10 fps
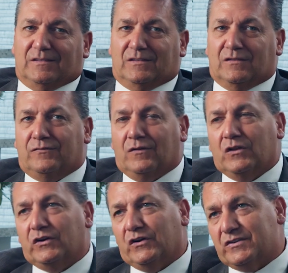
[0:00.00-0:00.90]
The
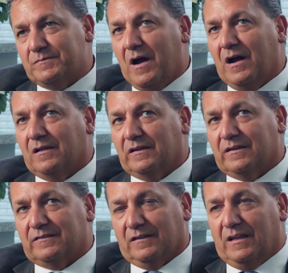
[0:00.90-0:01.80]
fuller your smile
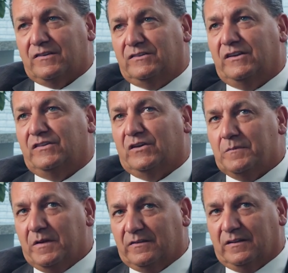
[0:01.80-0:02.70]
is, the less teeth you're
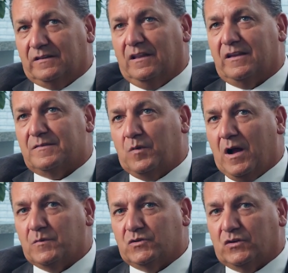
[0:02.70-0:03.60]
missing, the less
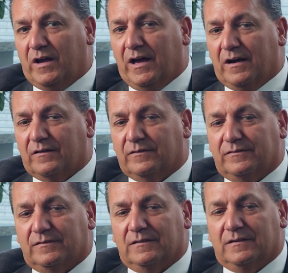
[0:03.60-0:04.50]
problems you
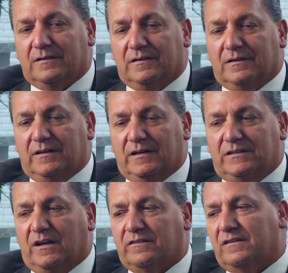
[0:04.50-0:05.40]
have. It
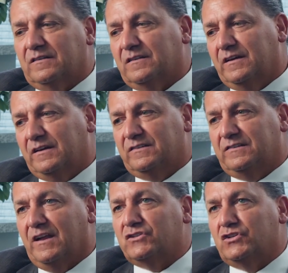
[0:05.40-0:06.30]
doesn't
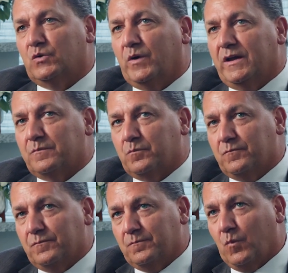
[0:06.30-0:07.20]
accentuate
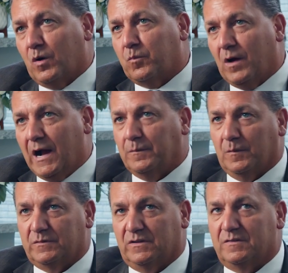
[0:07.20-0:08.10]
more
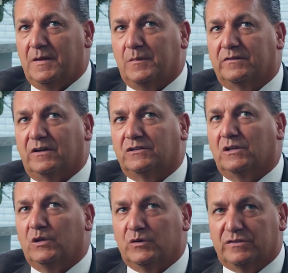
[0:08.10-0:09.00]
problems. As people start to
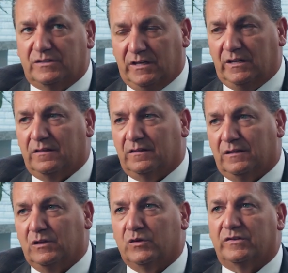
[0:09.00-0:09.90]
lose teeth,
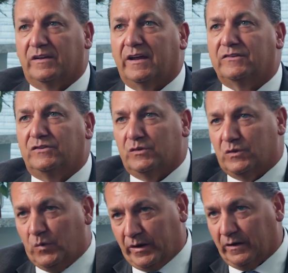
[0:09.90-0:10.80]
you lose the next tooth
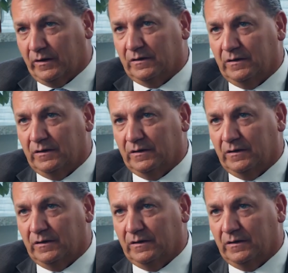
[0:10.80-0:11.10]
quicker.